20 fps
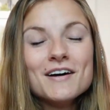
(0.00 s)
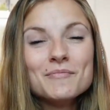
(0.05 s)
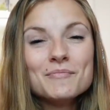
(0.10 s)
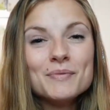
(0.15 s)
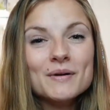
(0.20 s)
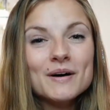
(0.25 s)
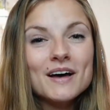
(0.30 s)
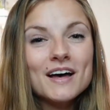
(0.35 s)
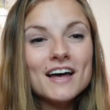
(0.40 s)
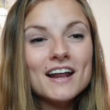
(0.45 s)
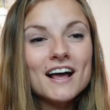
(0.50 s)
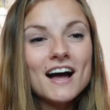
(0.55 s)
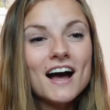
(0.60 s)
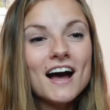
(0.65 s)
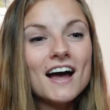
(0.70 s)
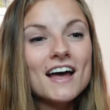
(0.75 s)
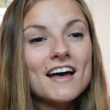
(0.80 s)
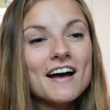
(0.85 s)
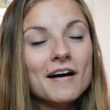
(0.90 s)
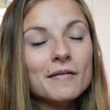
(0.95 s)
But
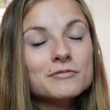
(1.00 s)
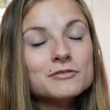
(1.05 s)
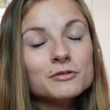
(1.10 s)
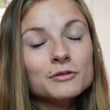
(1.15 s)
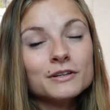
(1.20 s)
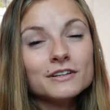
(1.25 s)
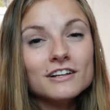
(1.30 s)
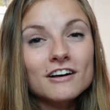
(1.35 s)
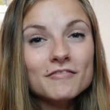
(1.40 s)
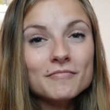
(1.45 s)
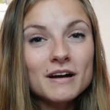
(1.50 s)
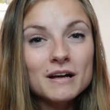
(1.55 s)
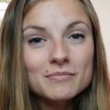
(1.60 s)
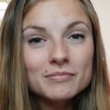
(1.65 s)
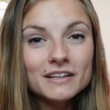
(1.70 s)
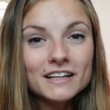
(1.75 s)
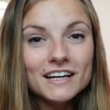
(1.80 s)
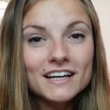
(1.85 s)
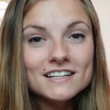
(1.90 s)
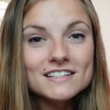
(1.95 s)
I absolutely love my
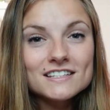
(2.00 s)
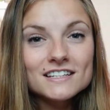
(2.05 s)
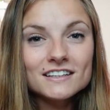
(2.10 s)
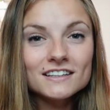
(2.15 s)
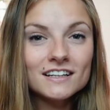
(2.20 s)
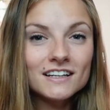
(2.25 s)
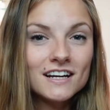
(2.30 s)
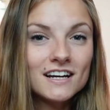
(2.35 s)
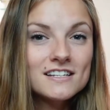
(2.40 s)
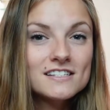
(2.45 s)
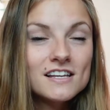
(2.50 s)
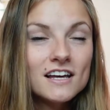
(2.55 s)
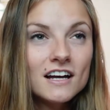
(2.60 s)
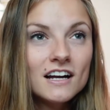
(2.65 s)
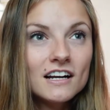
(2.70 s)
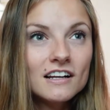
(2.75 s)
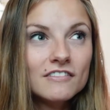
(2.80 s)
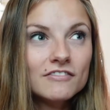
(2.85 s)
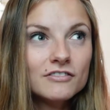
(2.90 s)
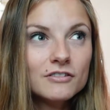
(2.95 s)
plants, and like I said,
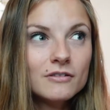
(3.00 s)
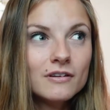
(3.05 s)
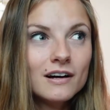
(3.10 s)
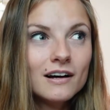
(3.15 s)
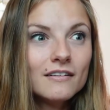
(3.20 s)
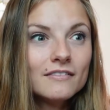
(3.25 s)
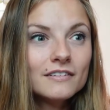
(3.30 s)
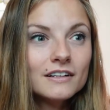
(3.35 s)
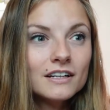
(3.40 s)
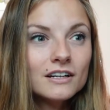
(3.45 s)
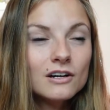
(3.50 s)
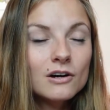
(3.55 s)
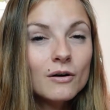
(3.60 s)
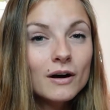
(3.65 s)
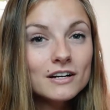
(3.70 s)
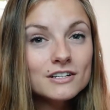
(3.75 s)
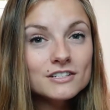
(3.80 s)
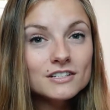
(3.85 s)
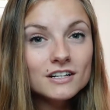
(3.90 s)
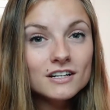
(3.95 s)
if you have any
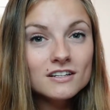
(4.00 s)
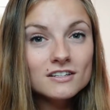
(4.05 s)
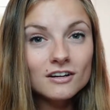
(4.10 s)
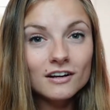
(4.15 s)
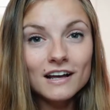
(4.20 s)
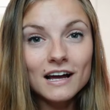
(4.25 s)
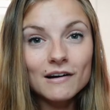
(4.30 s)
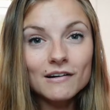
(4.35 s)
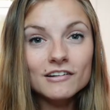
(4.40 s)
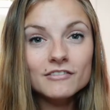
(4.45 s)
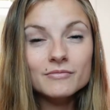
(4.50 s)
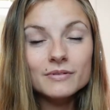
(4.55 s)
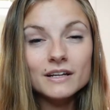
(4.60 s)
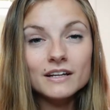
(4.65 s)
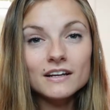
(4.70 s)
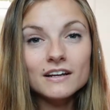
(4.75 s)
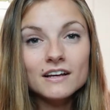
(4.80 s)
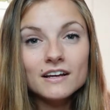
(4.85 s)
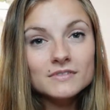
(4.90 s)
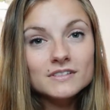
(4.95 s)
questions on how I've
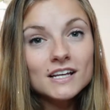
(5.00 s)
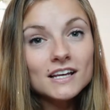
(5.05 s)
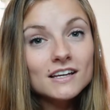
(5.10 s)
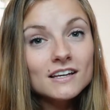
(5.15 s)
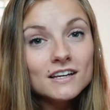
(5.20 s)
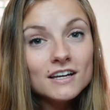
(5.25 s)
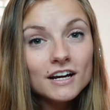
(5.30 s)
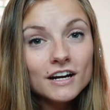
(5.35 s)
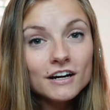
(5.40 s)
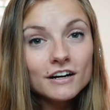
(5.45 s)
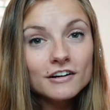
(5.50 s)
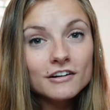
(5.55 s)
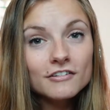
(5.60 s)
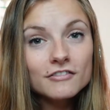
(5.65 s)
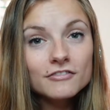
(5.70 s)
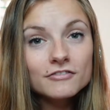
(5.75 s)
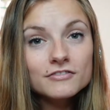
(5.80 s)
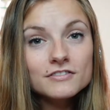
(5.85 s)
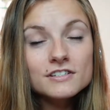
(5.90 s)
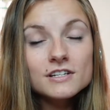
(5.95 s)
been taking care
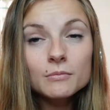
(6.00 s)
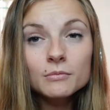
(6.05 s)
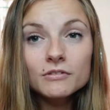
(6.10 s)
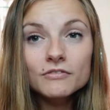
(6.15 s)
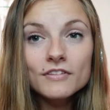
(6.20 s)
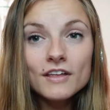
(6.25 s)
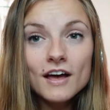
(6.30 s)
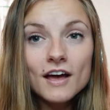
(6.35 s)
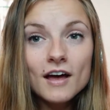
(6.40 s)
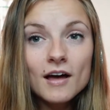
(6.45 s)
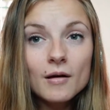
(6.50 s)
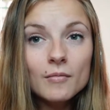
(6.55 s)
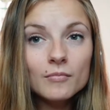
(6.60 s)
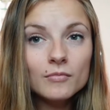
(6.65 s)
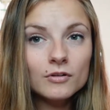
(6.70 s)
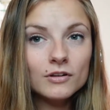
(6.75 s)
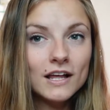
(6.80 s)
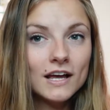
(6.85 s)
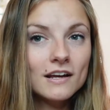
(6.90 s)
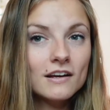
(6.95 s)
of some of them,
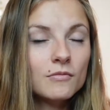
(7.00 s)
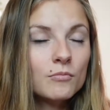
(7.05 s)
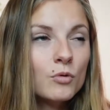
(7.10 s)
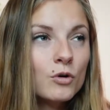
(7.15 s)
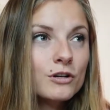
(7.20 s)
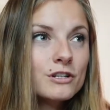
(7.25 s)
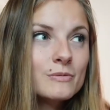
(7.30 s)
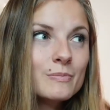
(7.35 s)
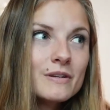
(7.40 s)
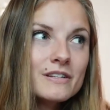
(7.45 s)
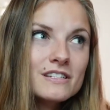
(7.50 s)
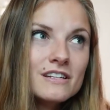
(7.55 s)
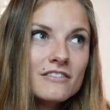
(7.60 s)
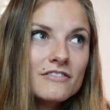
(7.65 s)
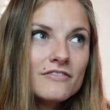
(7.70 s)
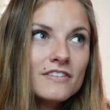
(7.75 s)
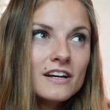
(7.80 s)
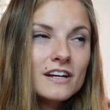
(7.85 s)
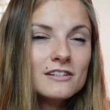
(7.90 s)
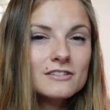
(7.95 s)
like more
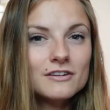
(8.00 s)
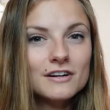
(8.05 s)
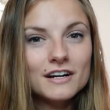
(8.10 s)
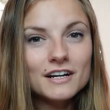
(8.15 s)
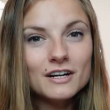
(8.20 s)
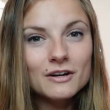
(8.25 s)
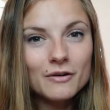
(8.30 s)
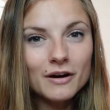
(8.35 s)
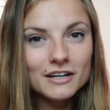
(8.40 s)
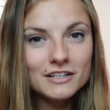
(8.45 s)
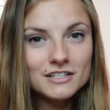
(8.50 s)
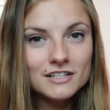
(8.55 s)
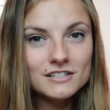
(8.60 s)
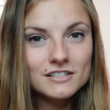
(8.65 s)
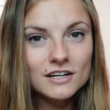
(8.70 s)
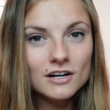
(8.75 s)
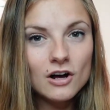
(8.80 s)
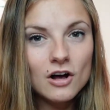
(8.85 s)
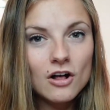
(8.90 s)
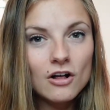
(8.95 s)
specifics or any questions
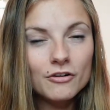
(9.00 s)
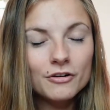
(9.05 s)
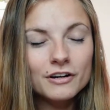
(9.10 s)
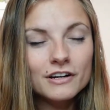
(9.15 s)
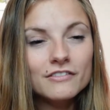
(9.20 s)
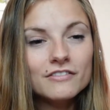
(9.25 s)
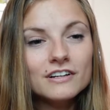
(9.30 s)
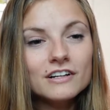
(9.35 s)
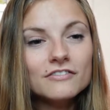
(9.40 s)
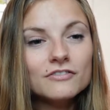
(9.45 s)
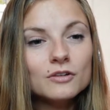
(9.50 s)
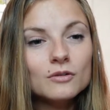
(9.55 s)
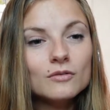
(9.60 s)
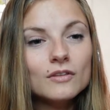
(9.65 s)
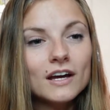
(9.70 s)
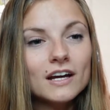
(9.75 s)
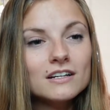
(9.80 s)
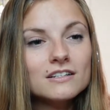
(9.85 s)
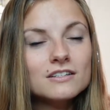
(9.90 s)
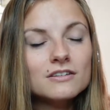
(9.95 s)
at all, or even if you'd
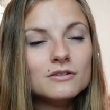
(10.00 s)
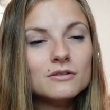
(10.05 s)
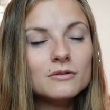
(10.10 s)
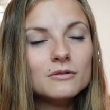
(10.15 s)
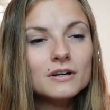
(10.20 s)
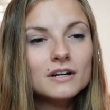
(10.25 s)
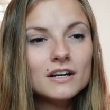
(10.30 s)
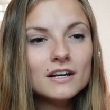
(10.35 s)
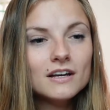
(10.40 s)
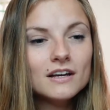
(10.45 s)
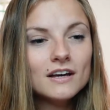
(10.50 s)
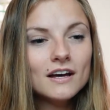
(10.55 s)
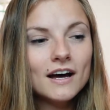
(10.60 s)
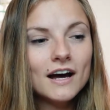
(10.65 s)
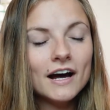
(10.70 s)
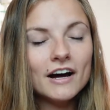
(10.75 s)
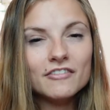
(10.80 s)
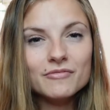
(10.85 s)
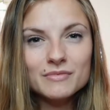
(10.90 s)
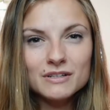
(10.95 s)
like to
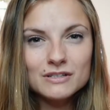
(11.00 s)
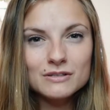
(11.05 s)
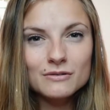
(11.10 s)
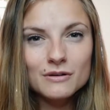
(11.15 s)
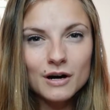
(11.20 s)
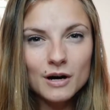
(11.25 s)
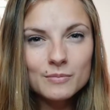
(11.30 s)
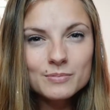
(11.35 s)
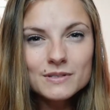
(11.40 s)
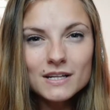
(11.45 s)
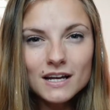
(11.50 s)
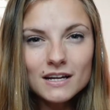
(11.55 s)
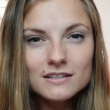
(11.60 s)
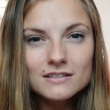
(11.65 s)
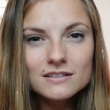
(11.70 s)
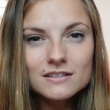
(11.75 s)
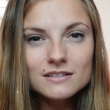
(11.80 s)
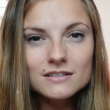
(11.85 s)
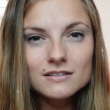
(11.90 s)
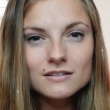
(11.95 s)
have me do
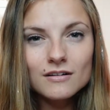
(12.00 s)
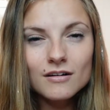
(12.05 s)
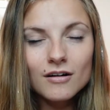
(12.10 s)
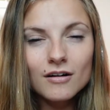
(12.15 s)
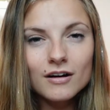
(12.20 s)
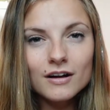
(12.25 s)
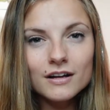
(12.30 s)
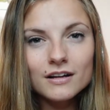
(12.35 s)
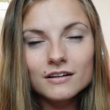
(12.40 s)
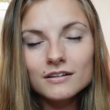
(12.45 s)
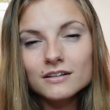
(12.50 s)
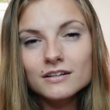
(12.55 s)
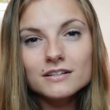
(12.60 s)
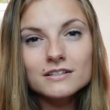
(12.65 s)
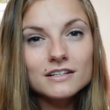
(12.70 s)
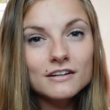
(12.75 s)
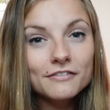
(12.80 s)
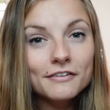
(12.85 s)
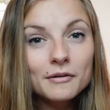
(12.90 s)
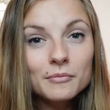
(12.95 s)
updates on
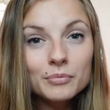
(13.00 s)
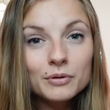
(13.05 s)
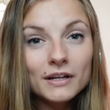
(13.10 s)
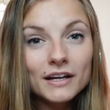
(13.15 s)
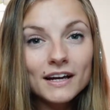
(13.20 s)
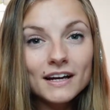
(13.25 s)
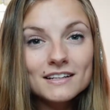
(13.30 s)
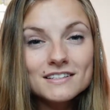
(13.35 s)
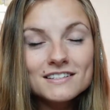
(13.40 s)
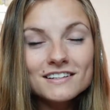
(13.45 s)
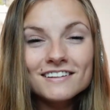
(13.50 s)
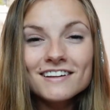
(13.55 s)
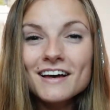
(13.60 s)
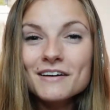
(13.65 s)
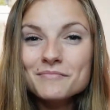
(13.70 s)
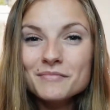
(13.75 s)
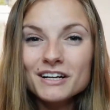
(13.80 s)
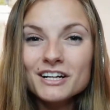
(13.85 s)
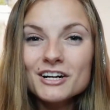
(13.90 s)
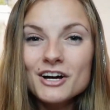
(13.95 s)
different plants,
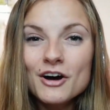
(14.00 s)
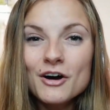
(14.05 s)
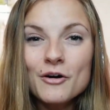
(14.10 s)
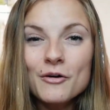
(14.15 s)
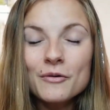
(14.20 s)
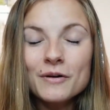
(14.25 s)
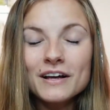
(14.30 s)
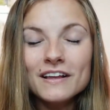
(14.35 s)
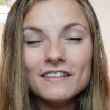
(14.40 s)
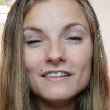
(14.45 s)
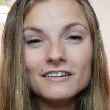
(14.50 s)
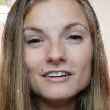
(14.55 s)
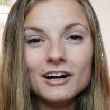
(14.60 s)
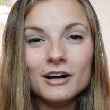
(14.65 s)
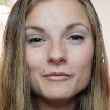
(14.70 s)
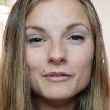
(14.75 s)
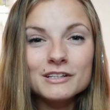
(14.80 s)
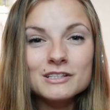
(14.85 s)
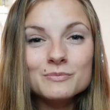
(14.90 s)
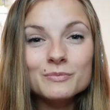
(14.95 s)
let me know in the
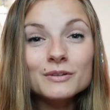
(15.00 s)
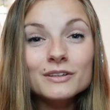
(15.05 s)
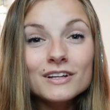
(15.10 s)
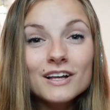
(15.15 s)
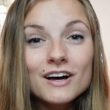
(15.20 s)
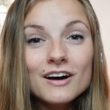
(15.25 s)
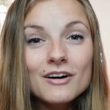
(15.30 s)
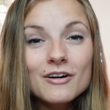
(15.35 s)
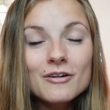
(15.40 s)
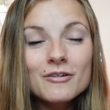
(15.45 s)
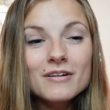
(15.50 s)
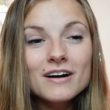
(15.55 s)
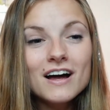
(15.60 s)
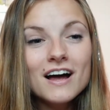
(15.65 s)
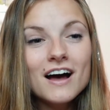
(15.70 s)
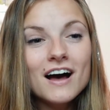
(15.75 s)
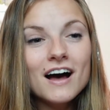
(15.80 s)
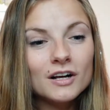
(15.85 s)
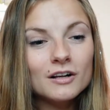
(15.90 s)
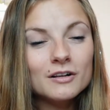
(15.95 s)
comments below.
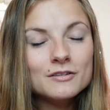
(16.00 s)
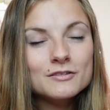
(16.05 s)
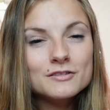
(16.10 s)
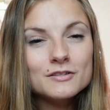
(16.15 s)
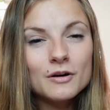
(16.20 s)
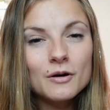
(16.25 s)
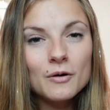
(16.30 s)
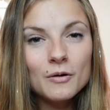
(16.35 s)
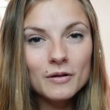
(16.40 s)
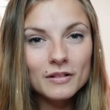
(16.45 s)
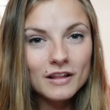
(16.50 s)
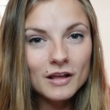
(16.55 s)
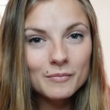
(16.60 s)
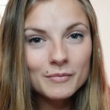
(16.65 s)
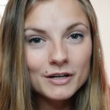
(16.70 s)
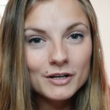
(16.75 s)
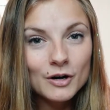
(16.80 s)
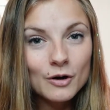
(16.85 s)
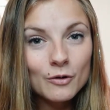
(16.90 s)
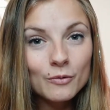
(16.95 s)
Also, let me
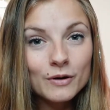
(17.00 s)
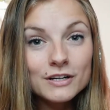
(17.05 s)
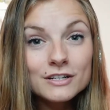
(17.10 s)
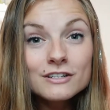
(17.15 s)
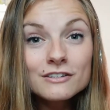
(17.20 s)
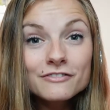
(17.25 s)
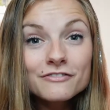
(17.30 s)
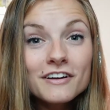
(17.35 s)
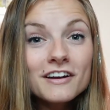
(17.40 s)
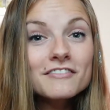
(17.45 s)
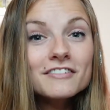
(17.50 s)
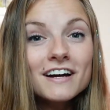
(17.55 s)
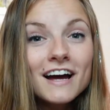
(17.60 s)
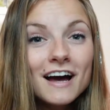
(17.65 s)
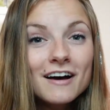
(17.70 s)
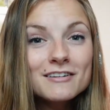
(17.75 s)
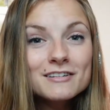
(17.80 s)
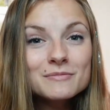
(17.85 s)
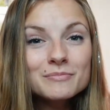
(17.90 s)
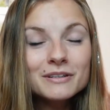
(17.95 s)
know what your favorite
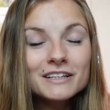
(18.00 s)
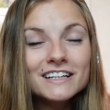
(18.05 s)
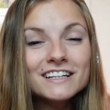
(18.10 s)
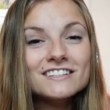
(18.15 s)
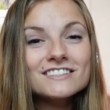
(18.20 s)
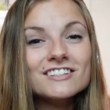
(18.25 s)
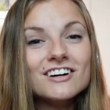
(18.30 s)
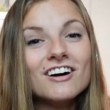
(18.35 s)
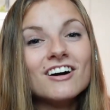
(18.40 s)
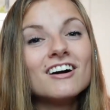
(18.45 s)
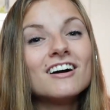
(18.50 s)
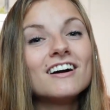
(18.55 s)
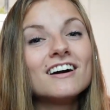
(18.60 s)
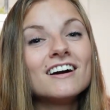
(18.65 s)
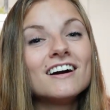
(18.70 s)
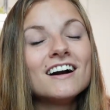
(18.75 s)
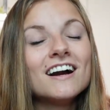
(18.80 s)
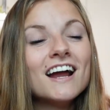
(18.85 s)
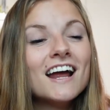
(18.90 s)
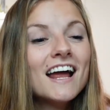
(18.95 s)
house plants
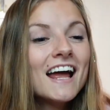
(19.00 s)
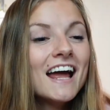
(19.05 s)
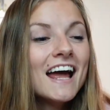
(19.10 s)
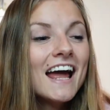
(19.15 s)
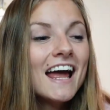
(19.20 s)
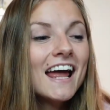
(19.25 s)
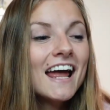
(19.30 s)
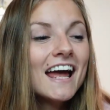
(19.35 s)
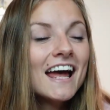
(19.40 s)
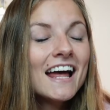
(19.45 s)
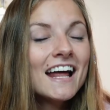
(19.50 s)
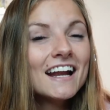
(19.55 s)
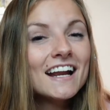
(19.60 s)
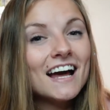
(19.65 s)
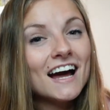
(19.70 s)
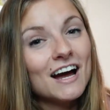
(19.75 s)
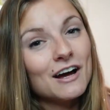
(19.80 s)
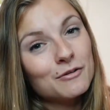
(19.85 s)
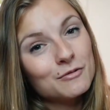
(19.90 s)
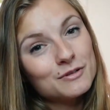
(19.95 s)
are, and
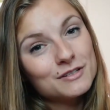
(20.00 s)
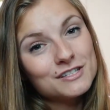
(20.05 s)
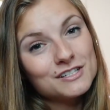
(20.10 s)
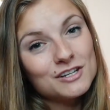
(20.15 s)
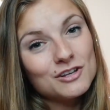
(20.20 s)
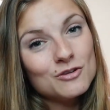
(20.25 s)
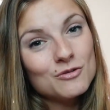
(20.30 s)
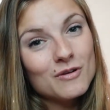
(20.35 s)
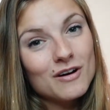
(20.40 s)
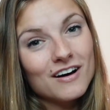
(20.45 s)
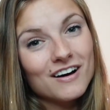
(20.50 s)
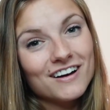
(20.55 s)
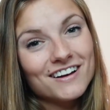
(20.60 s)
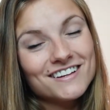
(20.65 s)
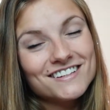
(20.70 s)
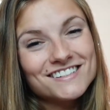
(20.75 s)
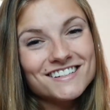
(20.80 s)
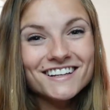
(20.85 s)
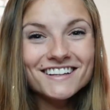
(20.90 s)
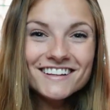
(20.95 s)
I will see you
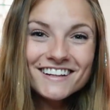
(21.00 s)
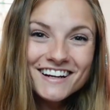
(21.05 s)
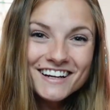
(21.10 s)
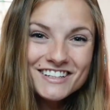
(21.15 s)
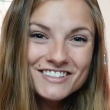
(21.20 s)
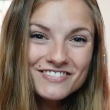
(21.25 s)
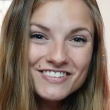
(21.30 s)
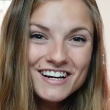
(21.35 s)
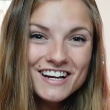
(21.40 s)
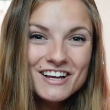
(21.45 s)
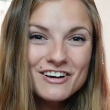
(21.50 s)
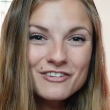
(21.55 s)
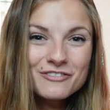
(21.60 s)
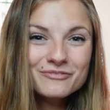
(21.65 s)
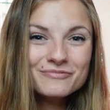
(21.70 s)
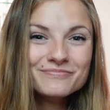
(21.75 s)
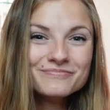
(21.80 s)
guys in the next video.